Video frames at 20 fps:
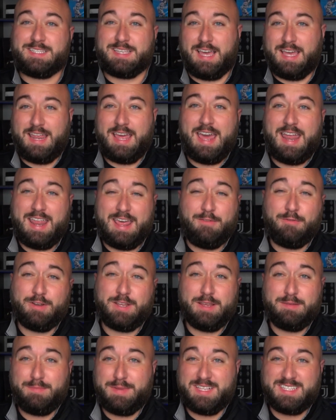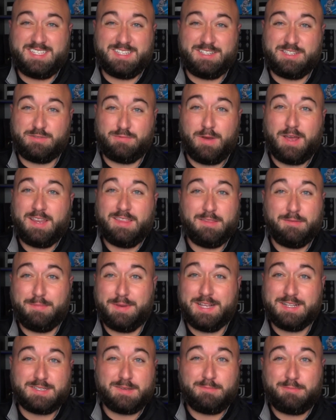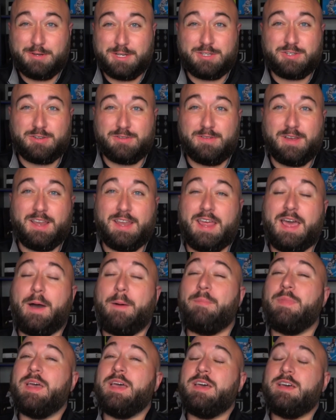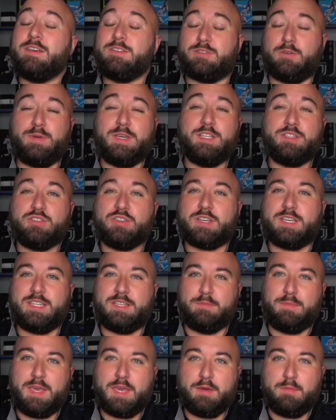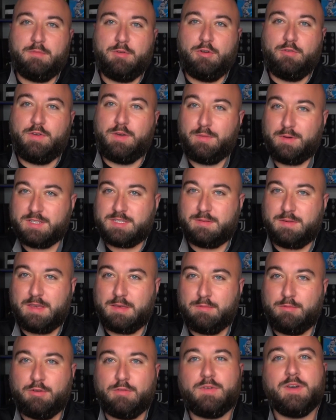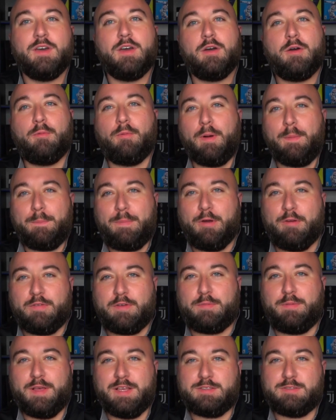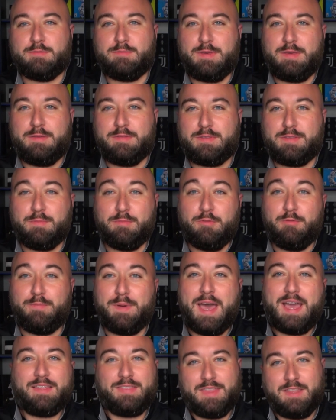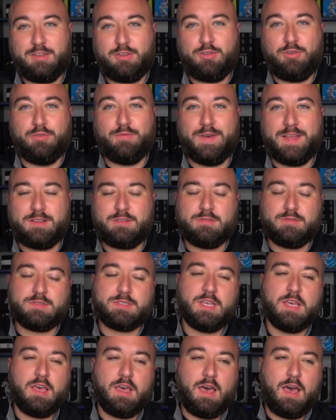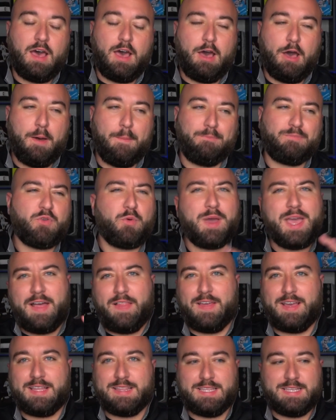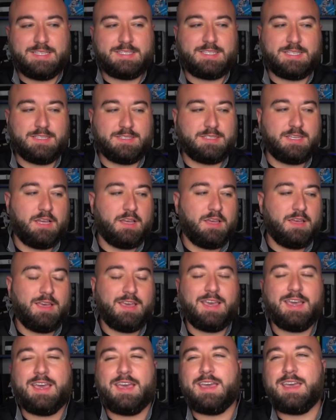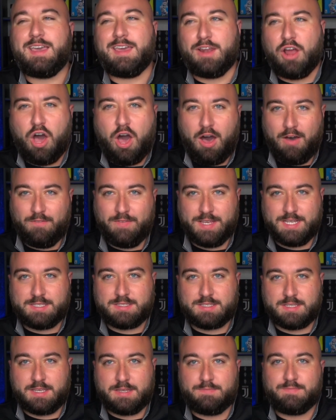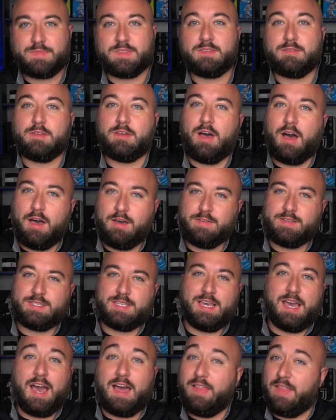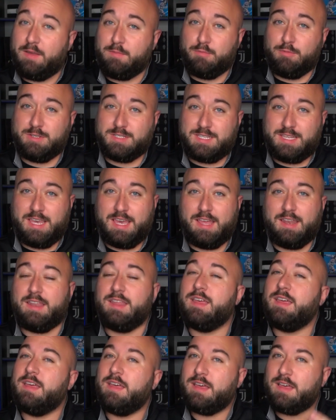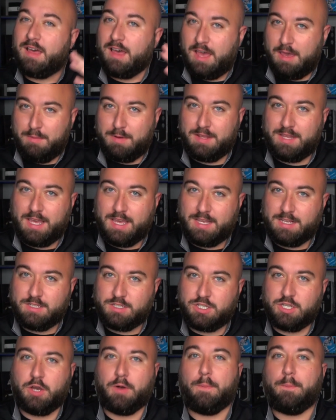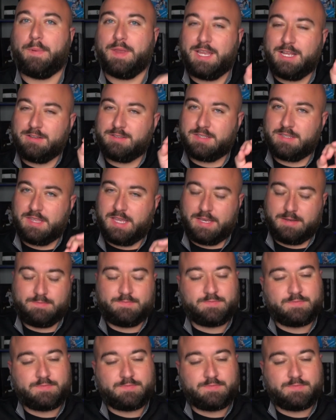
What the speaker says: kind of at Everton, basically just riding the bench, I'm pretty sure, right now. So he's looking to make a move. He wants to make a move. What perfect place would be to move back then to Juventus? The way I look at this is, and obviously, I like Moise Kean. I'm an Italian shill, but here's the thing: